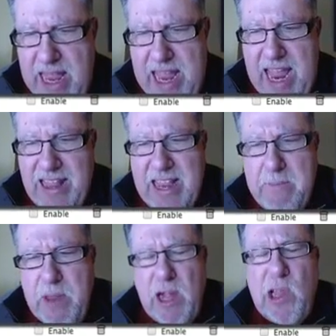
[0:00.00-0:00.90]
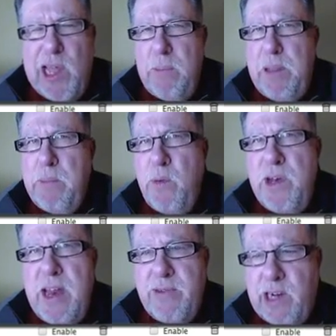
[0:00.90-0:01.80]
And then a lot of people would
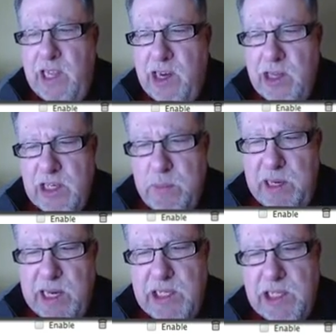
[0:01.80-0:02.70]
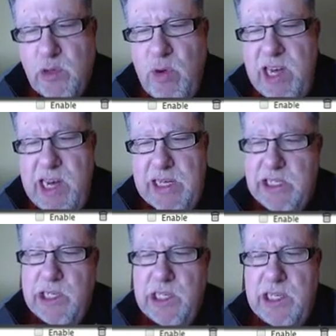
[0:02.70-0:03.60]
never click on this because it's right next
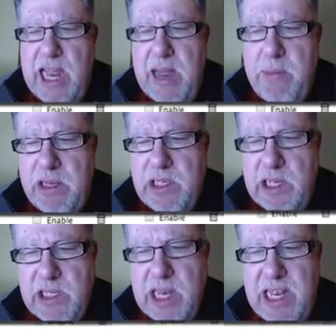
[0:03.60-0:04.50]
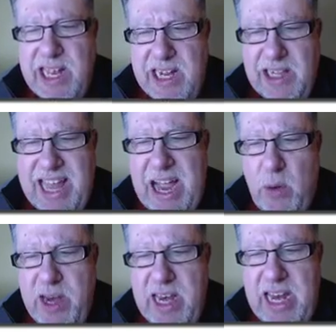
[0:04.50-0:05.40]
to the tab that says Allow
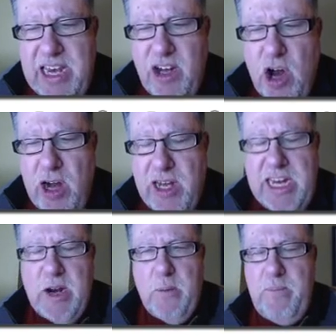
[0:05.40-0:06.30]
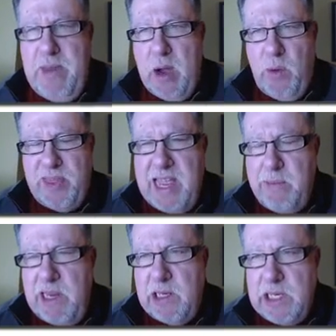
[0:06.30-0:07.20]
in Incognito. Now, what that
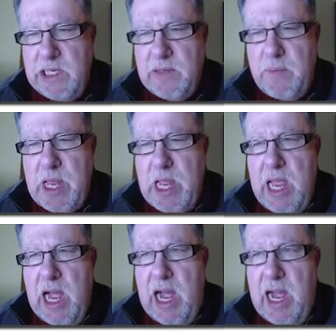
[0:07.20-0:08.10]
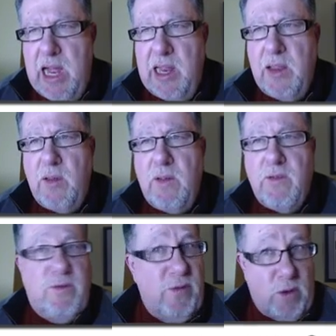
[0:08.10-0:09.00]
means is
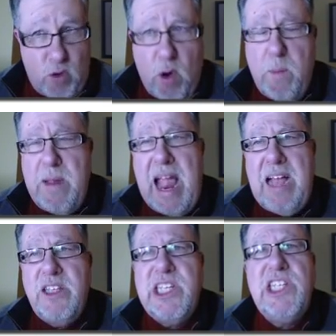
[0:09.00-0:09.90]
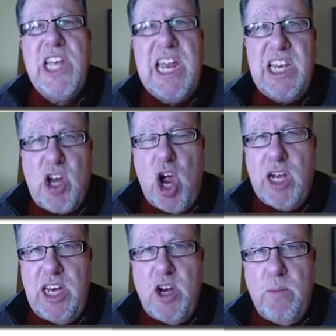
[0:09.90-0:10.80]
Chrome has this
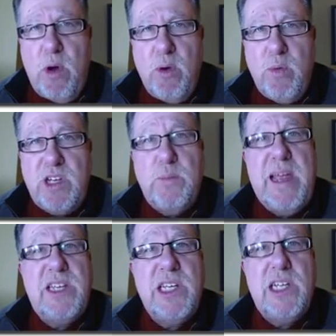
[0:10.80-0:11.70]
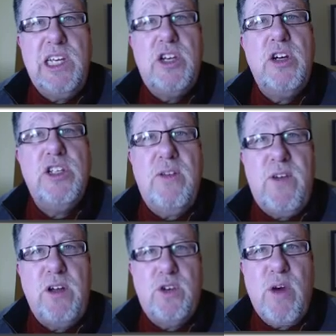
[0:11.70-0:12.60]
incognito mode, which basically turns off
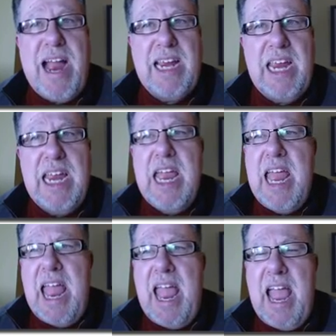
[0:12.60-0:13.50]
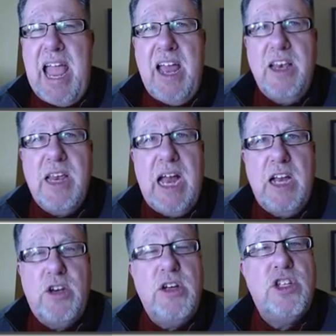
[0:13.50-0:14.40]
all tracking and
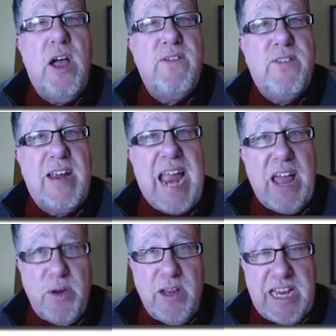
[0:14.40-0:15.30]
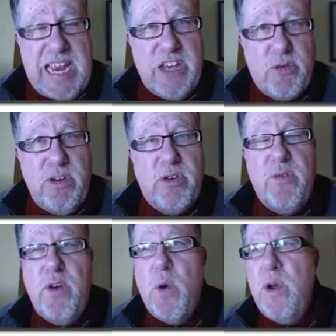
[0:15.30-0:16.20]
turns off gathering the history. So if
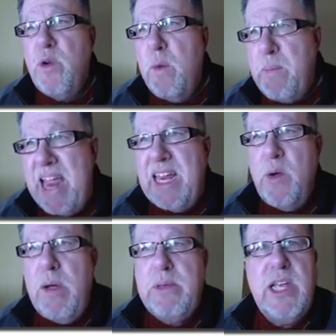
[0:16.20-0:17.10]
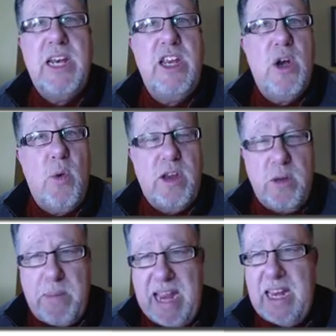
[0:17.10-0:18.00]
you're going to a banking website and you don't want your
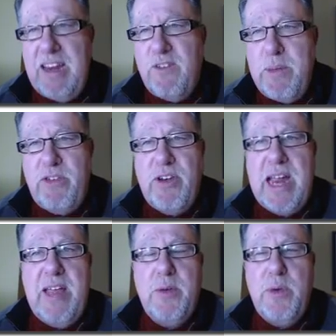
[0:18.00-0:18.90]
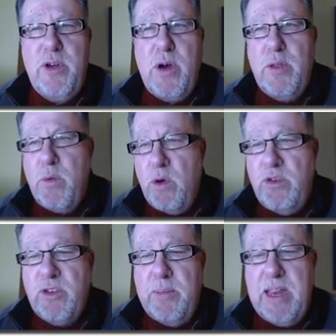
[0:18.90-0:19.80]
banking information gathered when you're on the road or
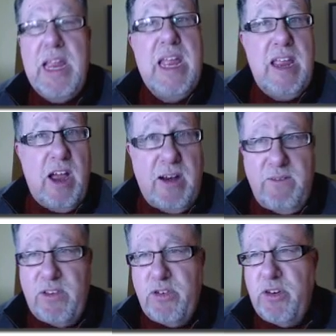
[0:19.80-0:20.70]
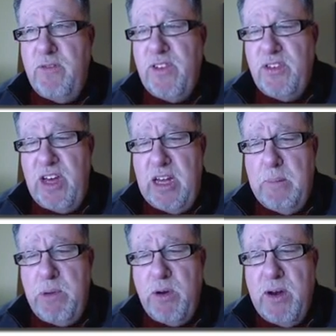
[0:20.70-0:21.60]
something, on a visiting
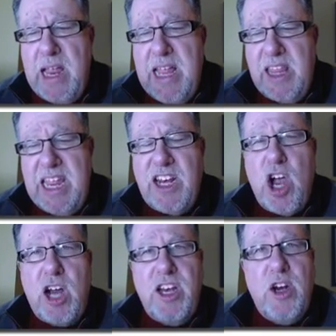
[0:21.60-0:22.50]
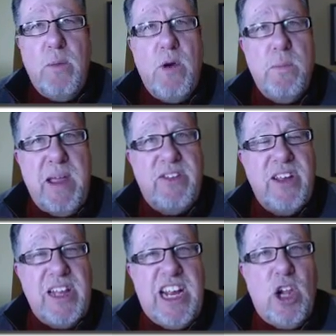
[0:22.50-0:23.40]
computer, the incognito mode
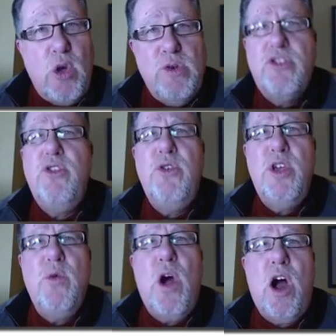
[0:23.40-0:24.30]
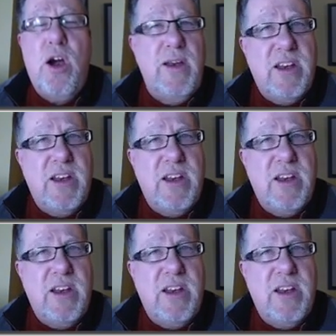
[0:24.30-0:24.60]
basically cloaks who you are and